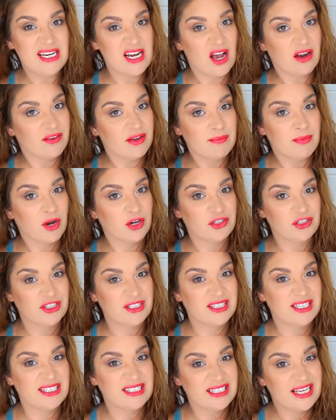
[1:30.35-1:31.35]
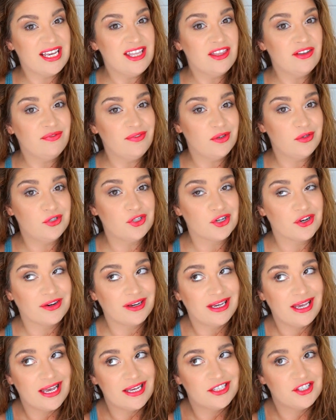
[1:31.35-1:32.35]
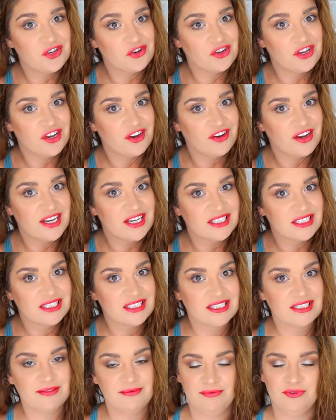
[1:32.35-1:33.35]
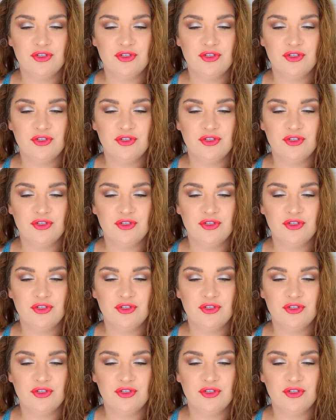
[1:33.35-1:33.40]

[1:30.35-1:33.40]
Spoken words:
not repurchase this in the future, in case you're curious.